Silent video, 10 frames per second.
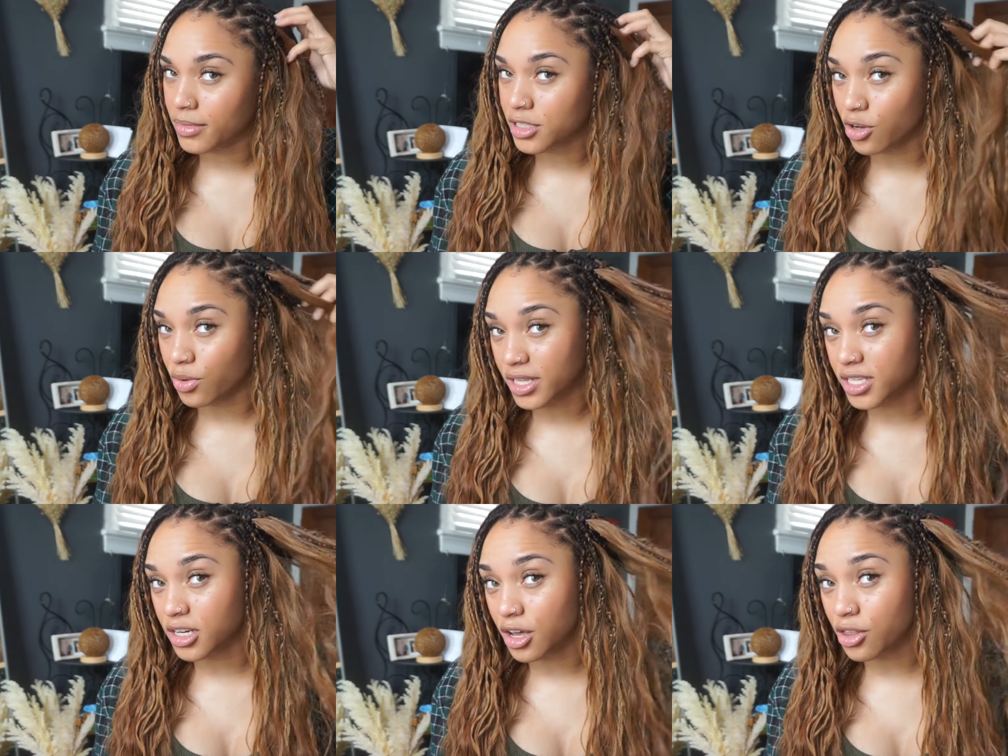So that's
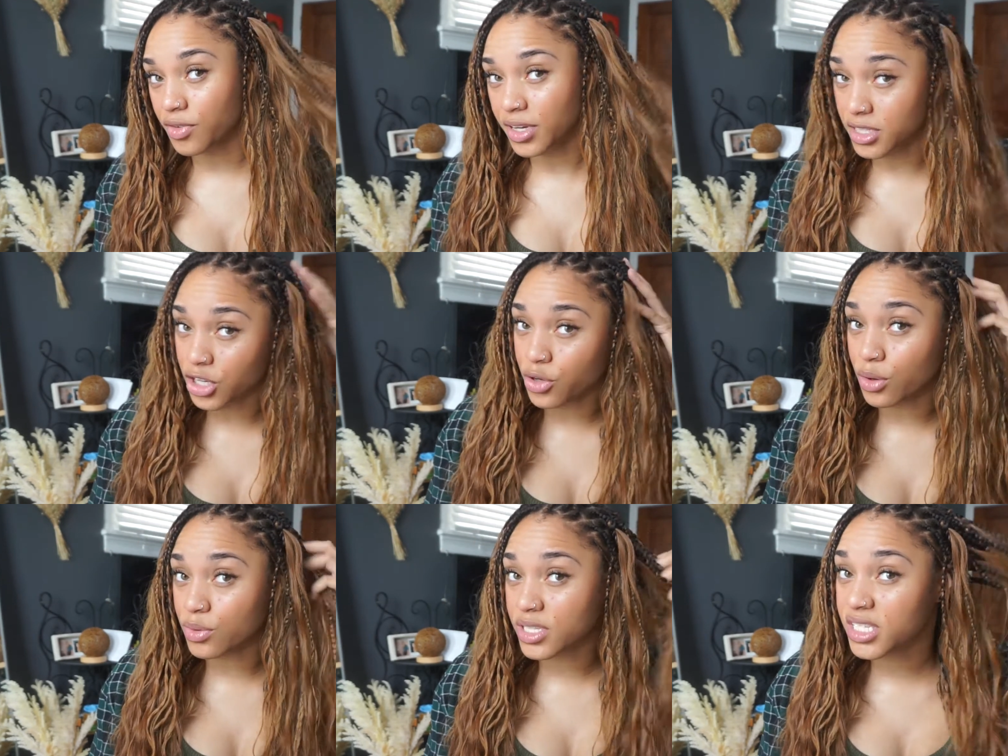another reason you
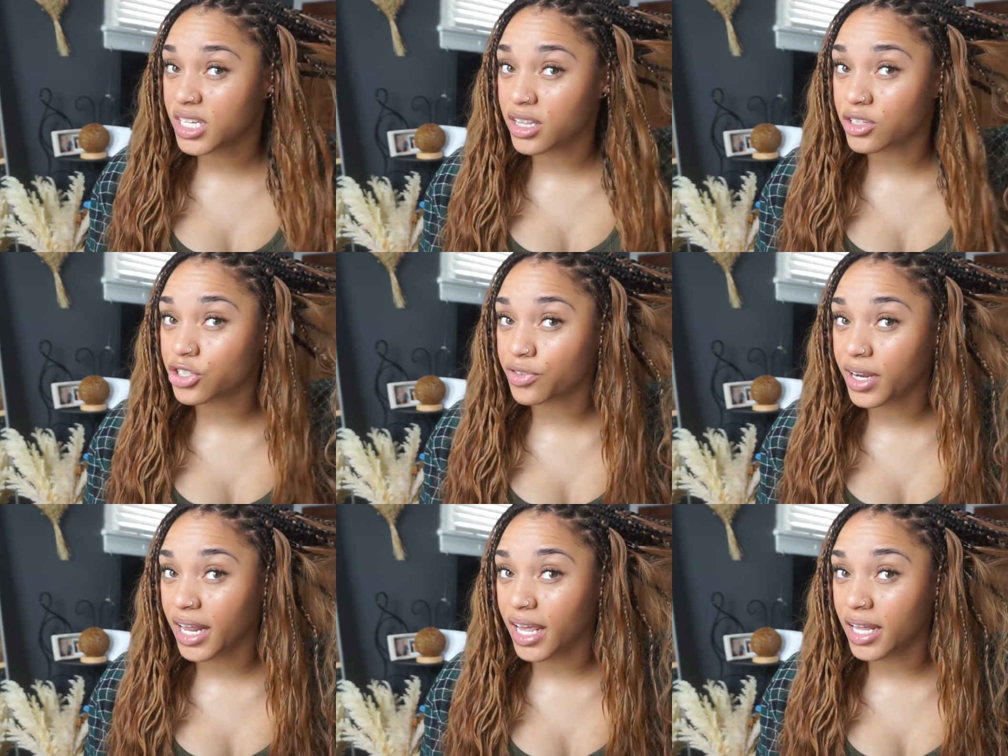don't see the
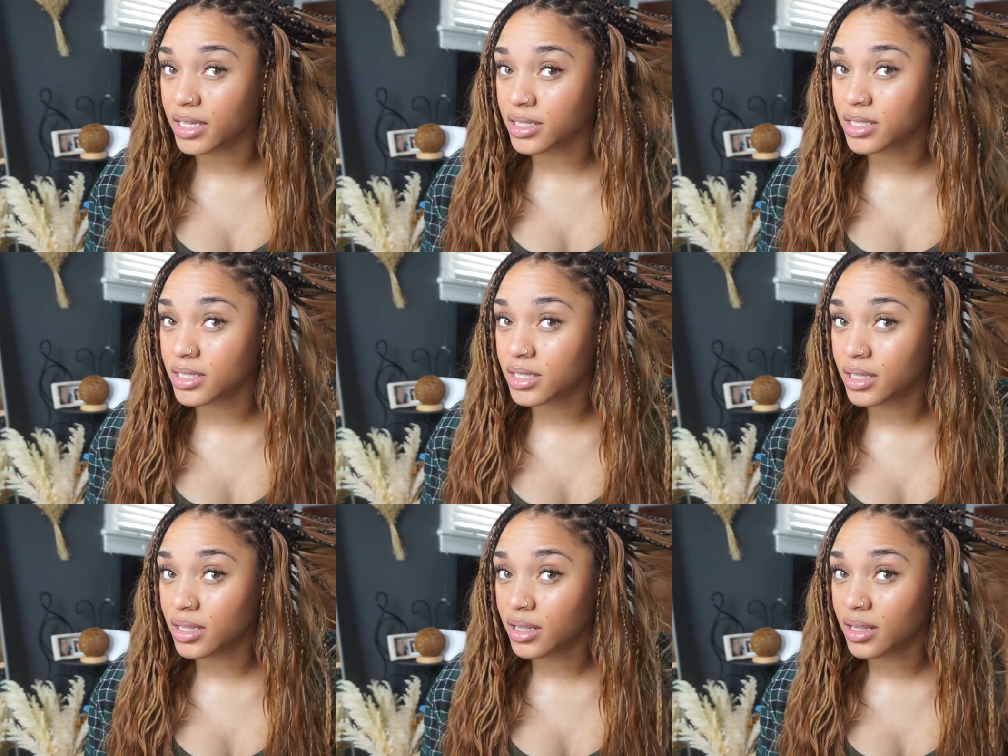straight ends
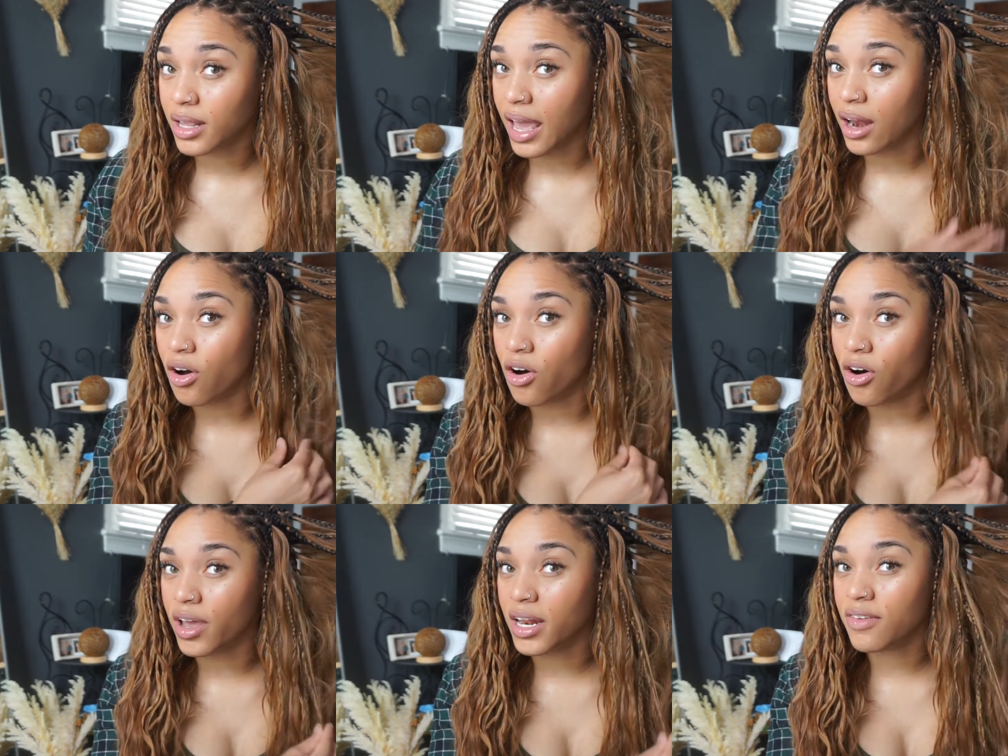at
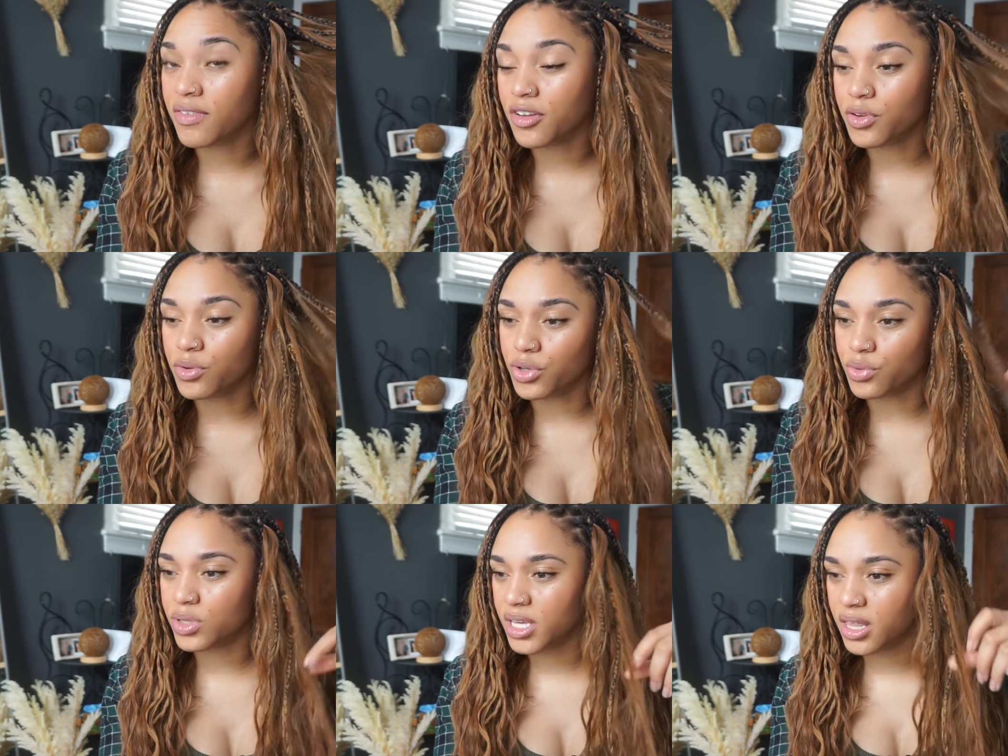all. And even if you
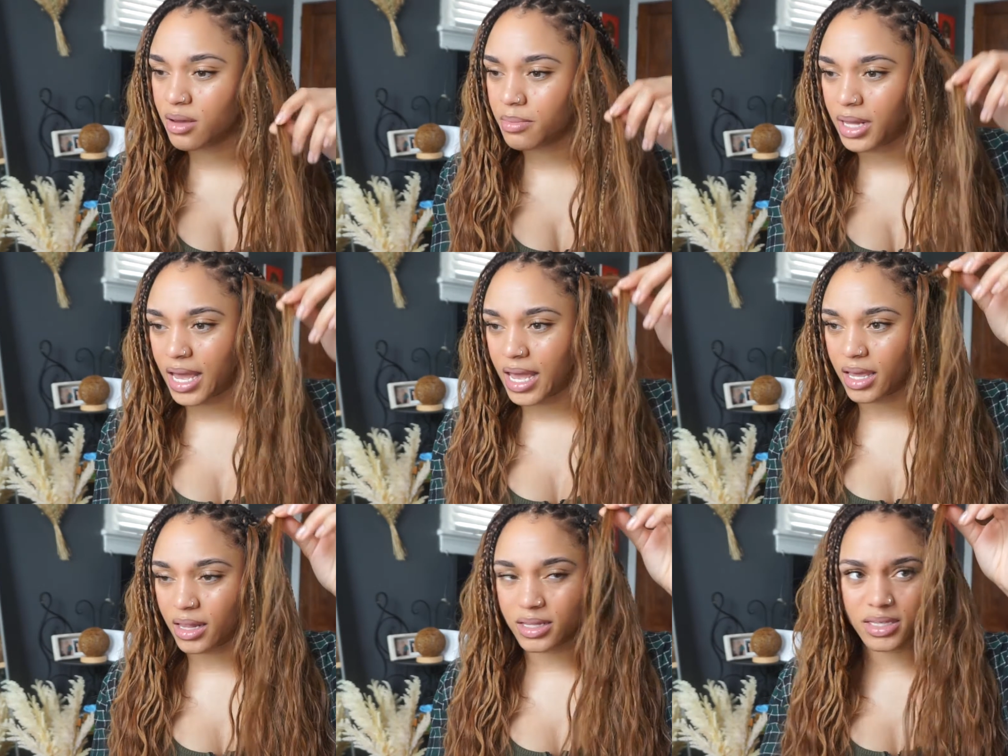do see them,
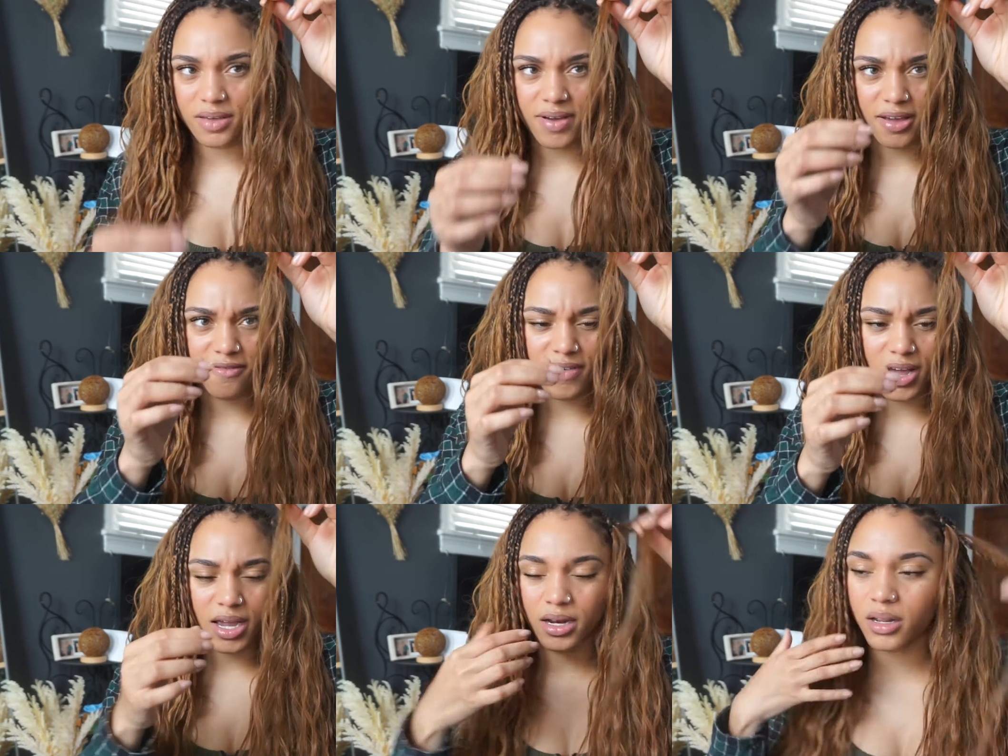like, let's see if I can
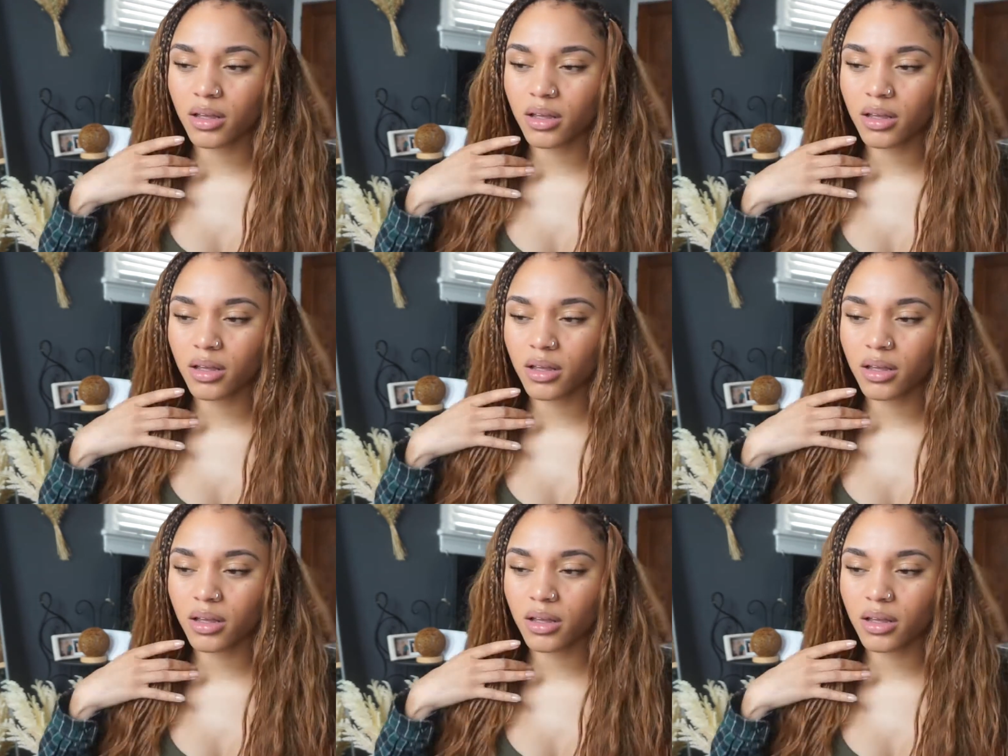find